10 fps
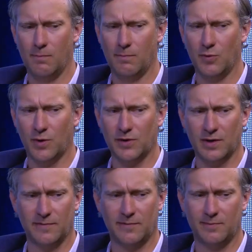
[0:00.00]
You wonder
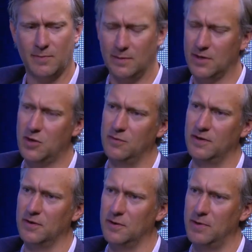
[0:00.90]
if maybe
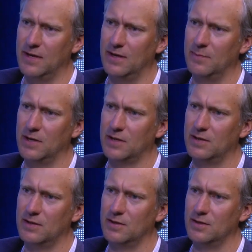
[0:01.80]
COVID or the pandemic
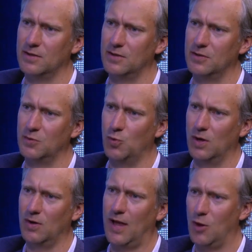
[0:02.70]

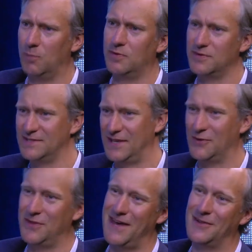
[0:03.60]
will help
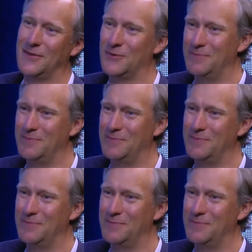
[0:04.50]
settle that a little bit.